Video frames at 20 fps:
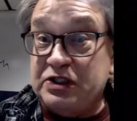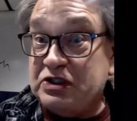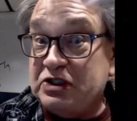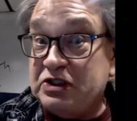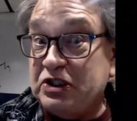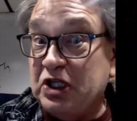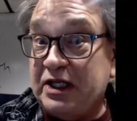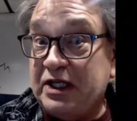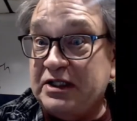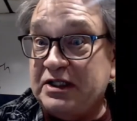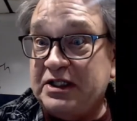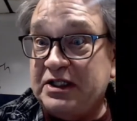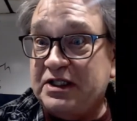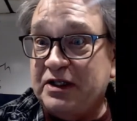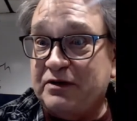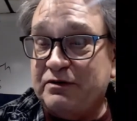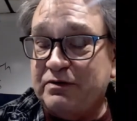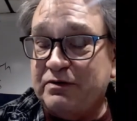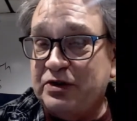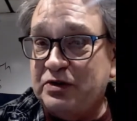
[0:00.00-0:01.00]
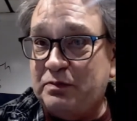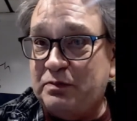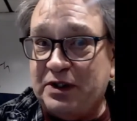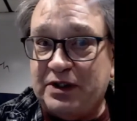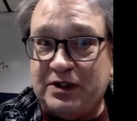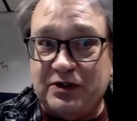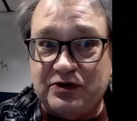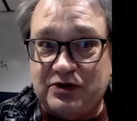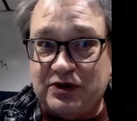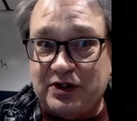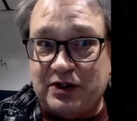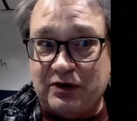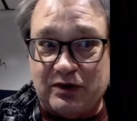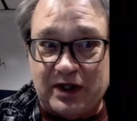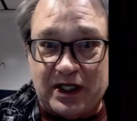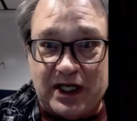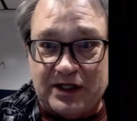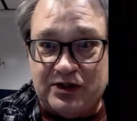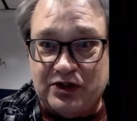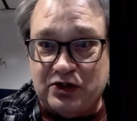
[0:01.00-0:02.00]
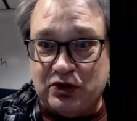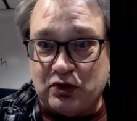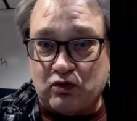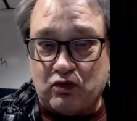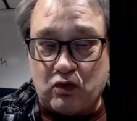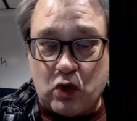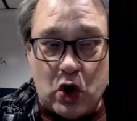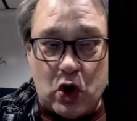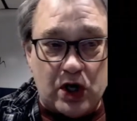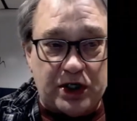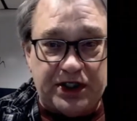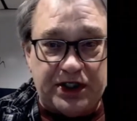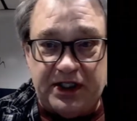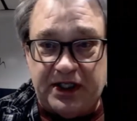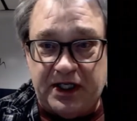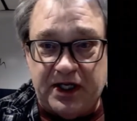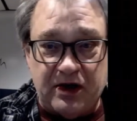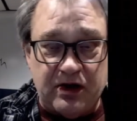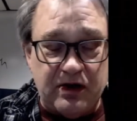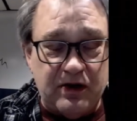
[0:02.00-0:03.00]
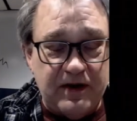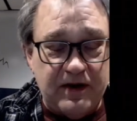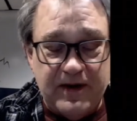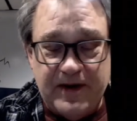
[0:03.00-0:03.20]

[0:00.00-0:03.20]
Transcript: slightly different because they got you the wrong gear.